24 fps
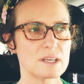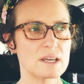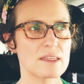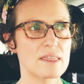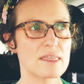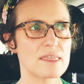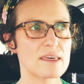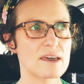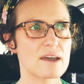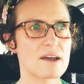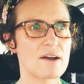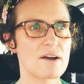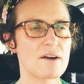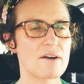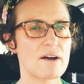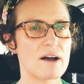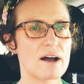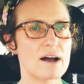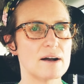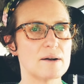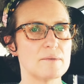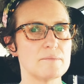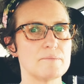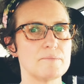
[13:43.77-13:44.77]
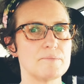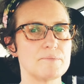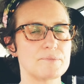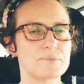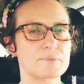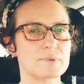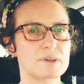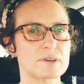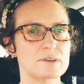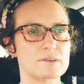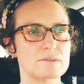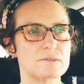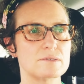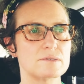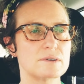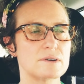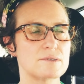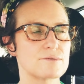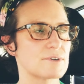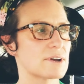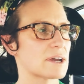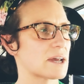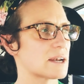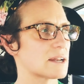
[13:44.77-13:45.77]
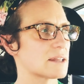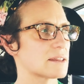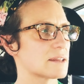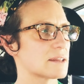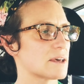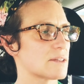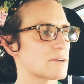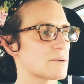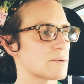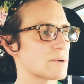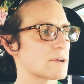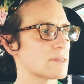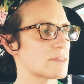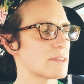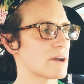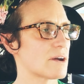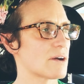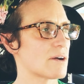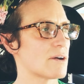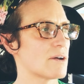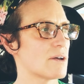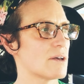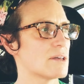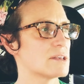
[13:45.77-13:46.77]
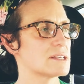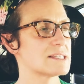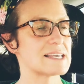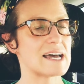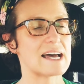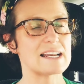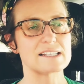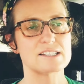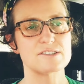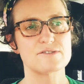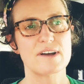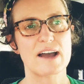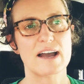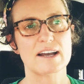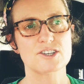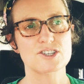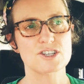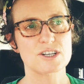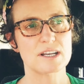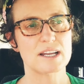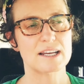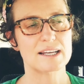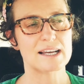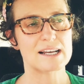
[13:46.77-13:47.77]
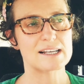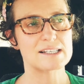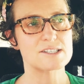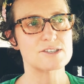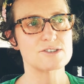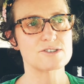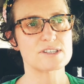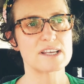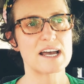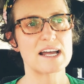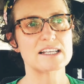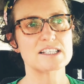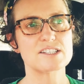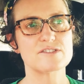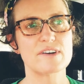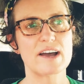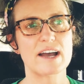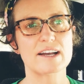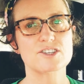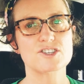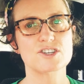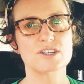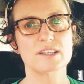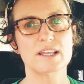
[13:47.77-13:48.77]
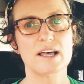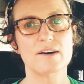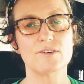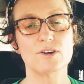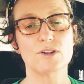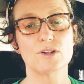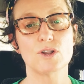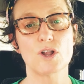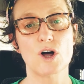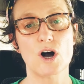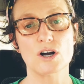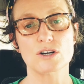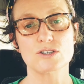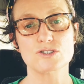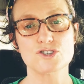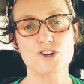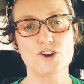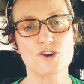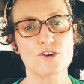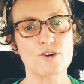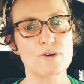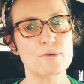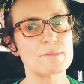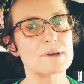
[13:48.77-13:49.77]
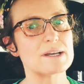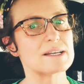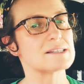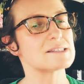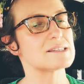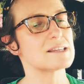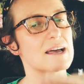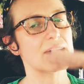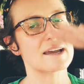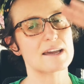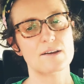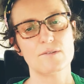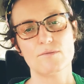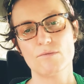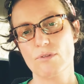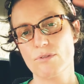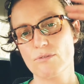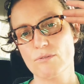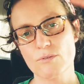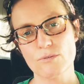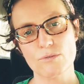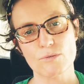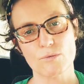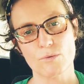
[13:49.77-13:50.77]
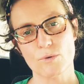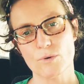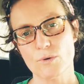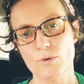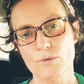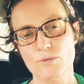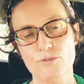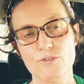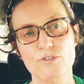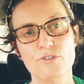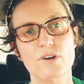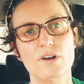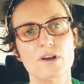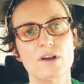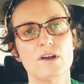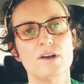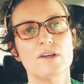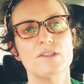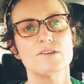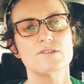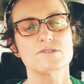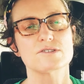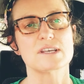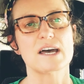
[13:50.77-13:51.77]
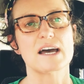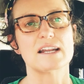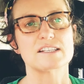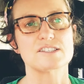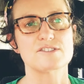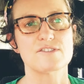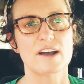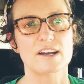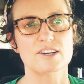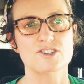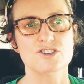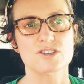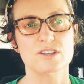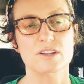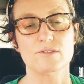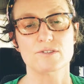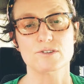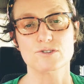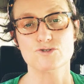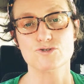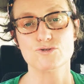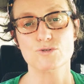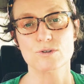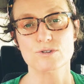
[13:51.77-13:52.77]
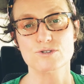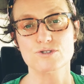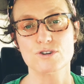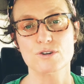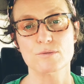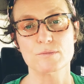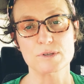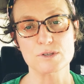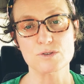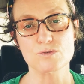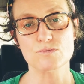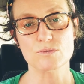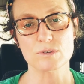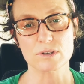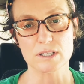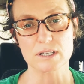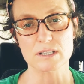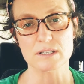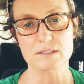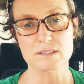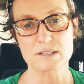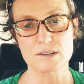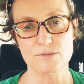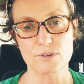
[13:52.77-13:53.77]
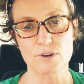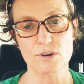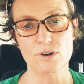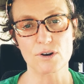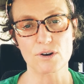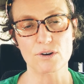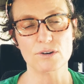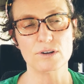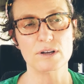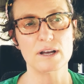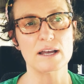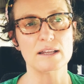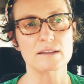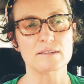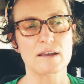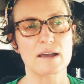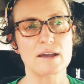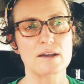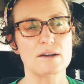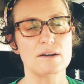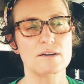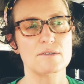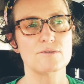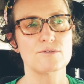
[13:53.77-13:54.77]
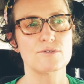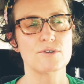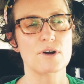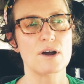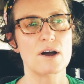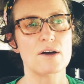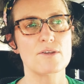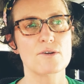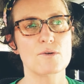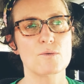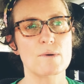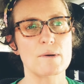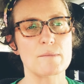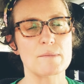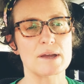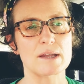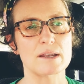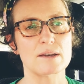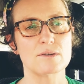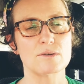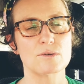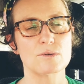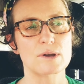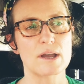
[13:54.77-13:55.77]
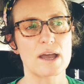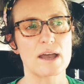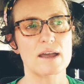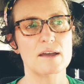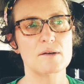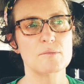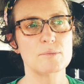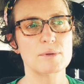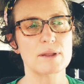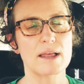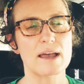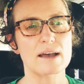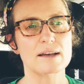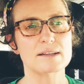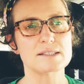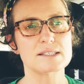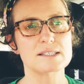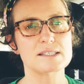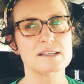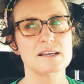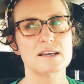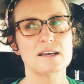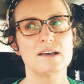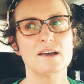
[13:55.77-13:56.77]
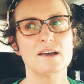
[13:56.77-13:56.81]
their I'm forgetting the other word, their satisfaction, I guess, their satisfaction level long term is through the roof. Their satisfaction level short term is really difficult. And for other women who get implants,